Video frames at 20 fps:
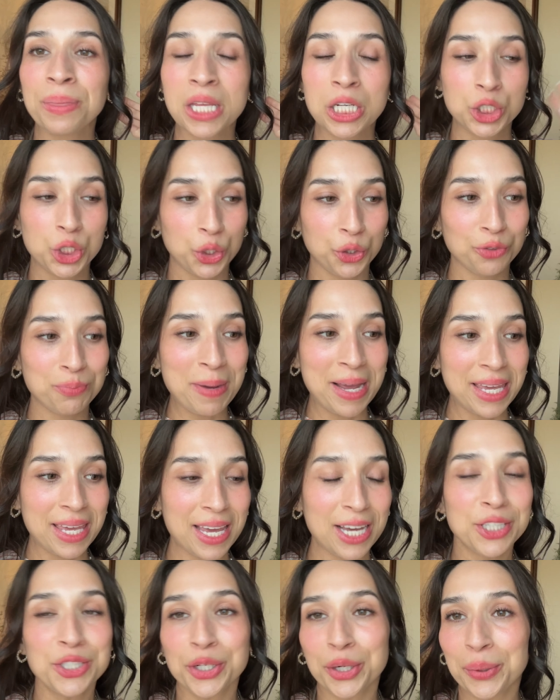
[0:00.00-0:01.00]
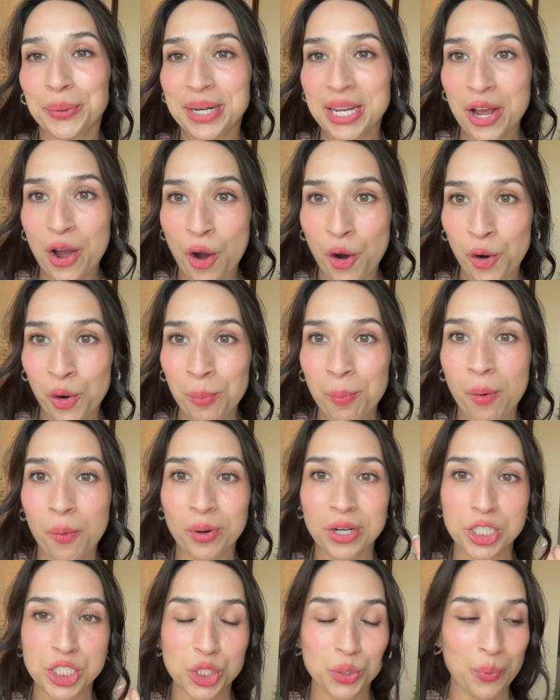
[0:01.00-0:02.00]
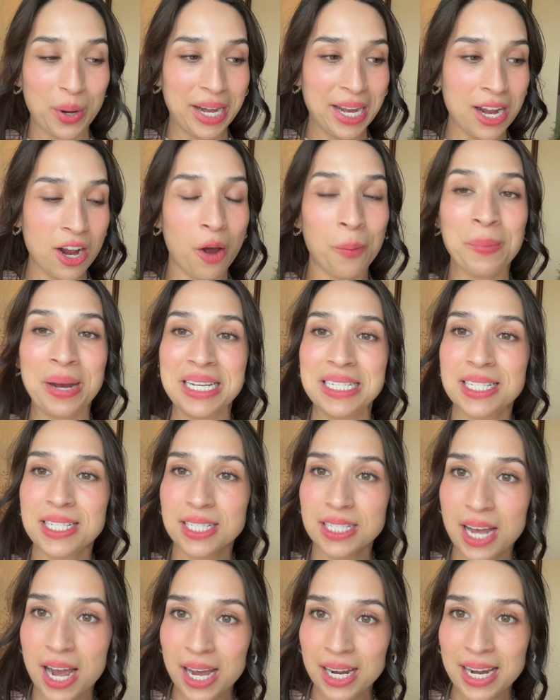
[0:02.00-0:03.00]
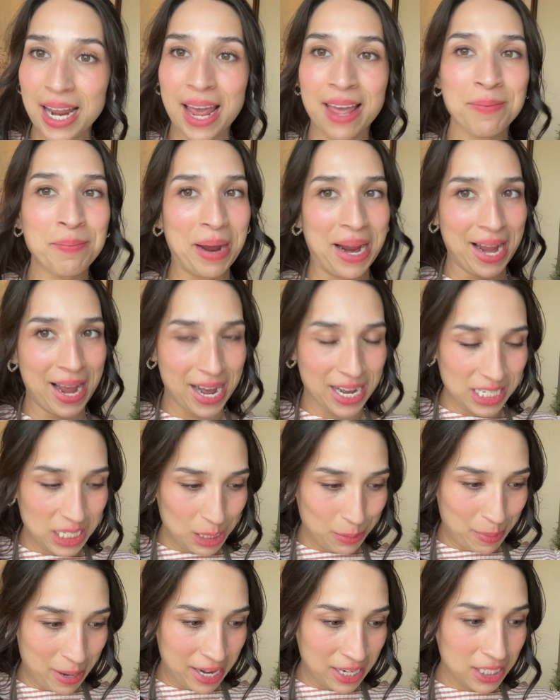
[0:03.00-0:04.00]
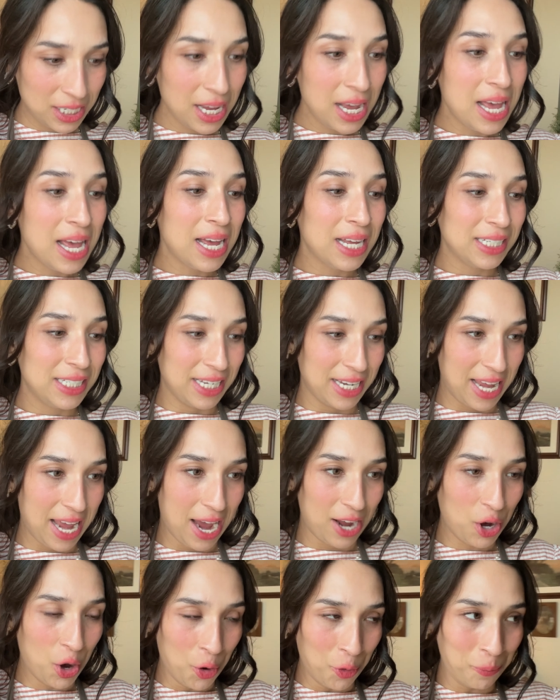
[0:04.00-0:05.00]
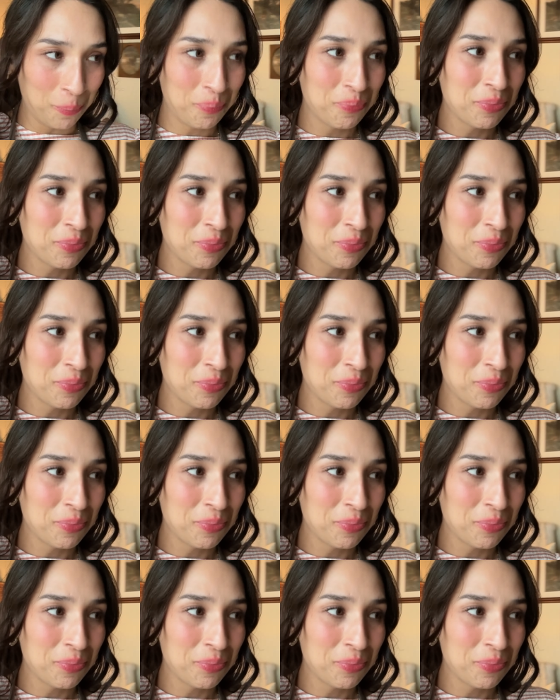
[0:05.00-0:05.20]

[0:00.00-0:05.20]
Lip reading: 2 of my kids are already home. We're just waiting on my son and my husband to get home.